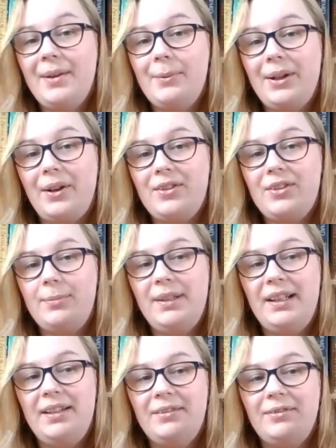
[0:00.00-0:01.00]
We're going to
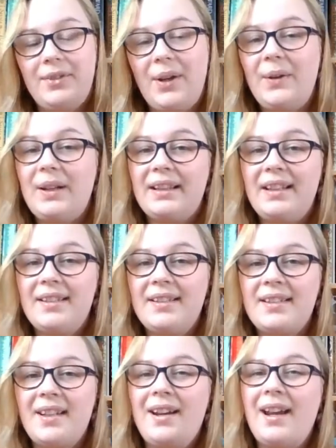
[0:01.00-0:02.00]
be reviewing
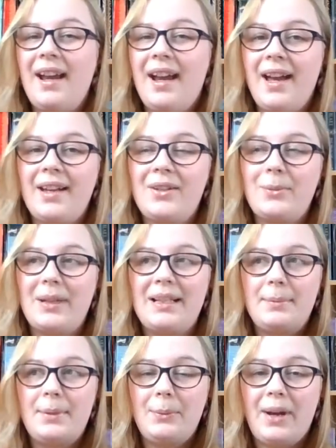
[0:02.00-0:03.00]
this, and
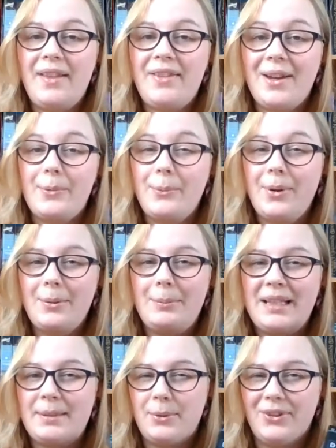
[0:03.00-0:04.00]
please beware there will
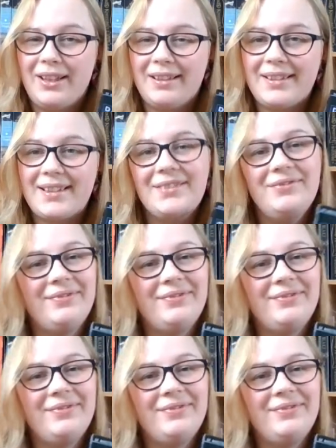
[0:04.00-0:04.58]
be spoilers.